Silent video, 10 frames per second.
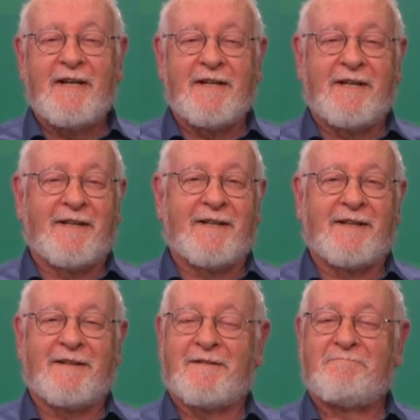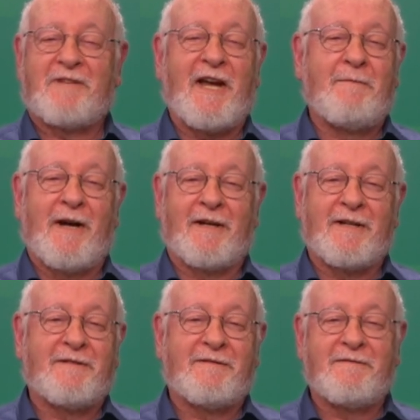came out
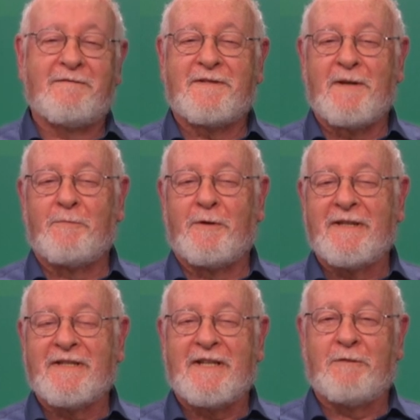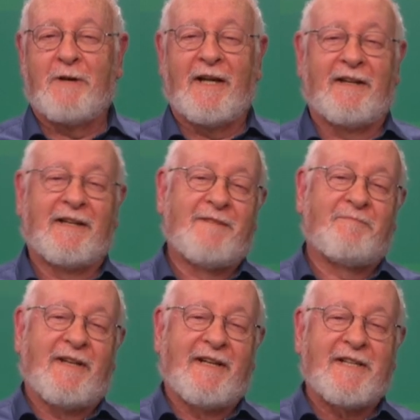at some point and said, well,
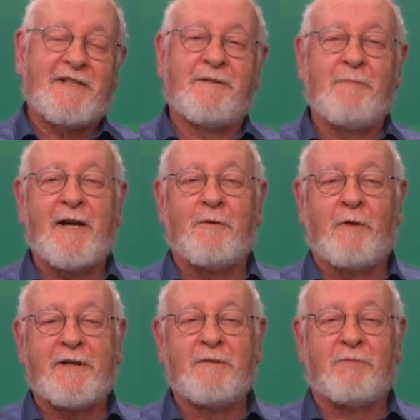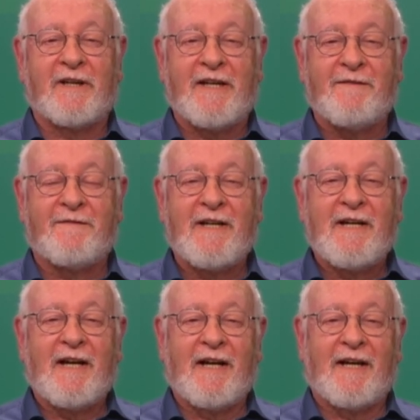it doesn't matter what you believe,
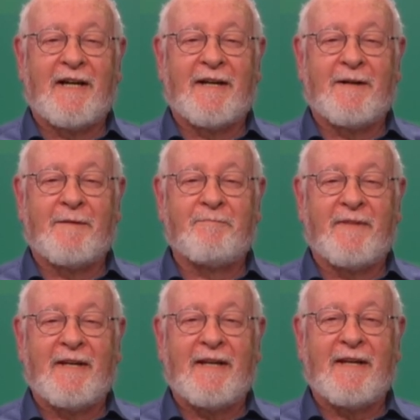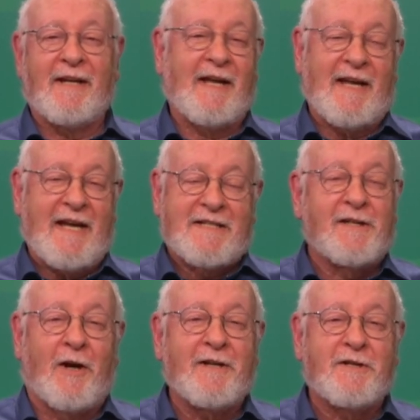as
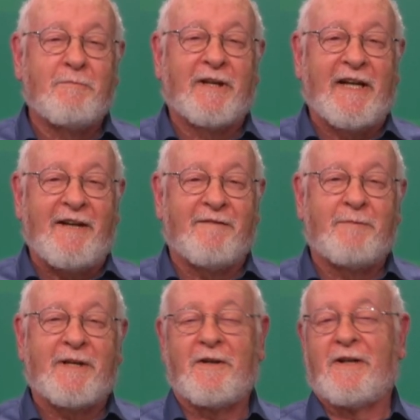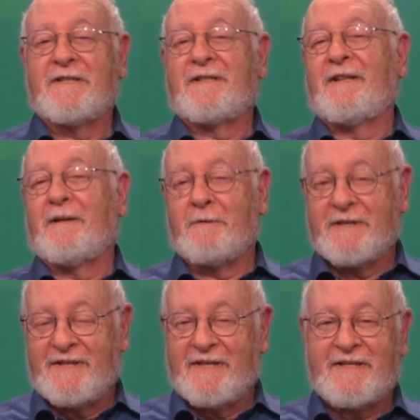long as you believe, because there
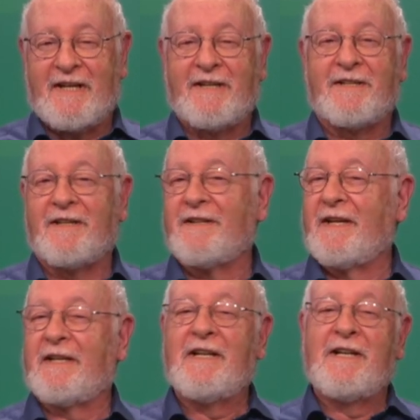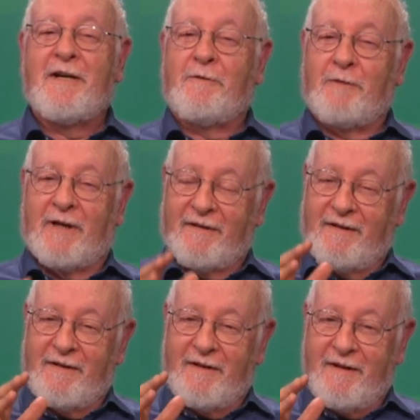was this idea that,
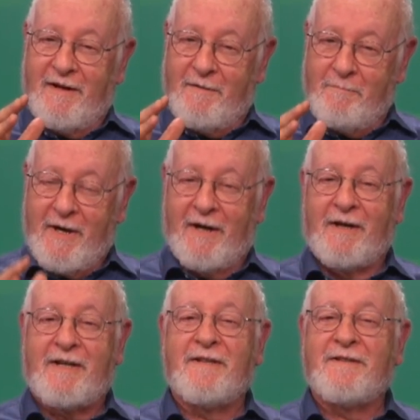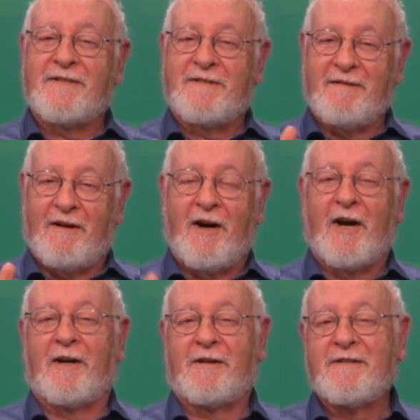well, Americans
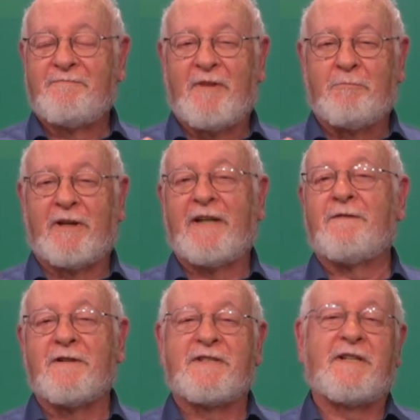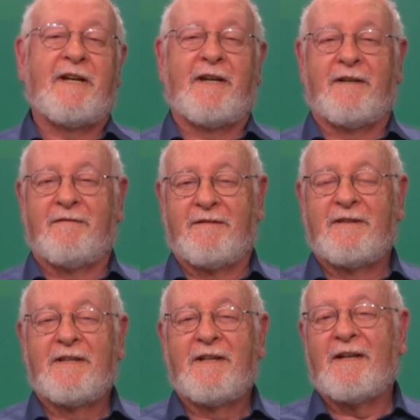are believers
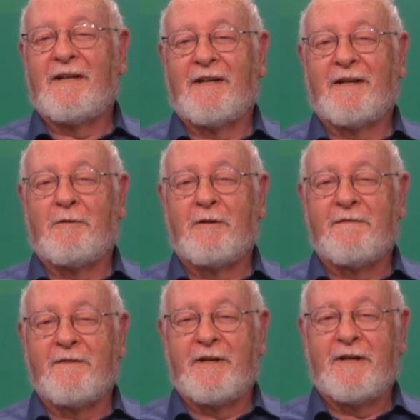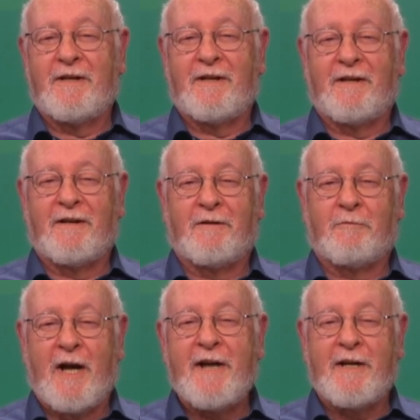in all of the
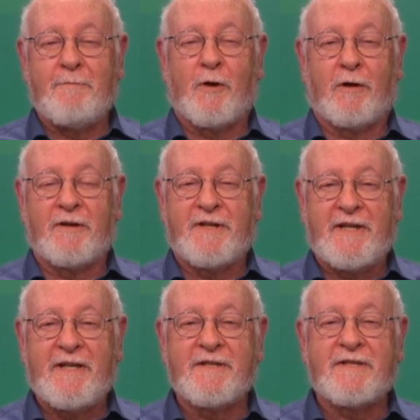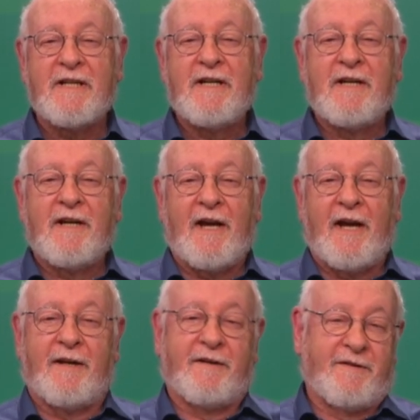right and moral things,
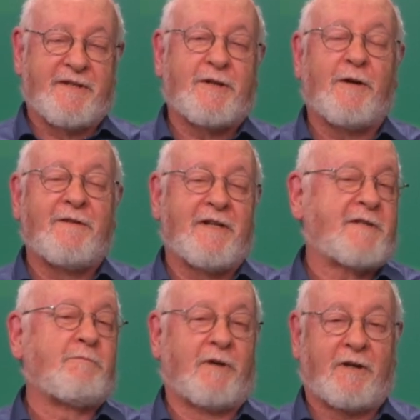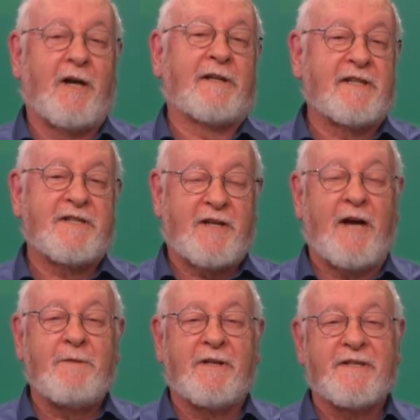and the Soviets were godless
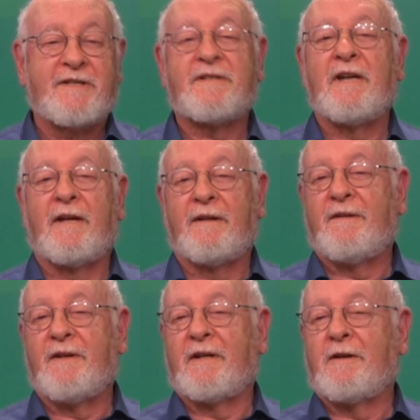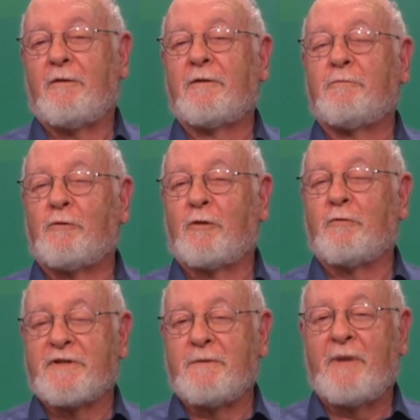communists, and the Cold War
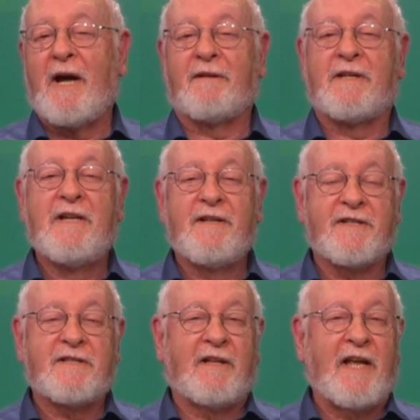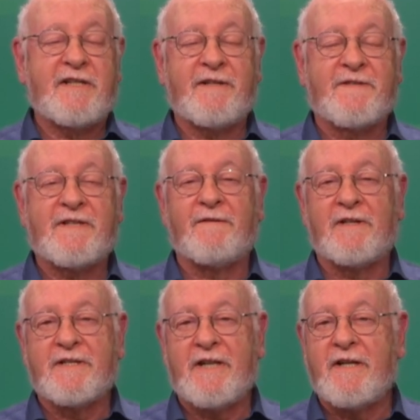was about this clash of
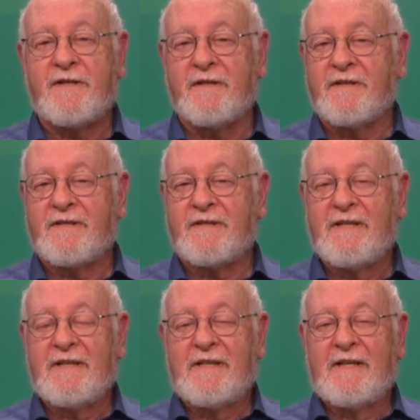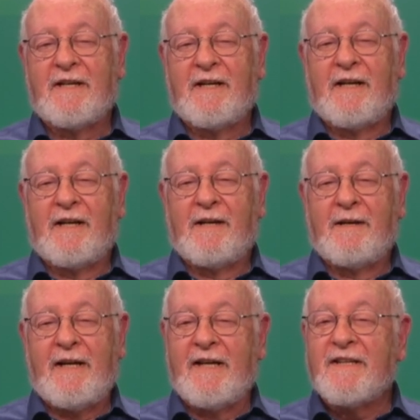civilizations.
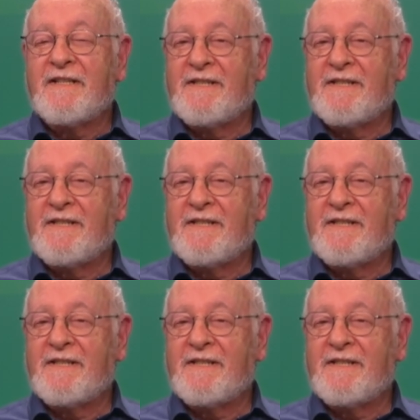In the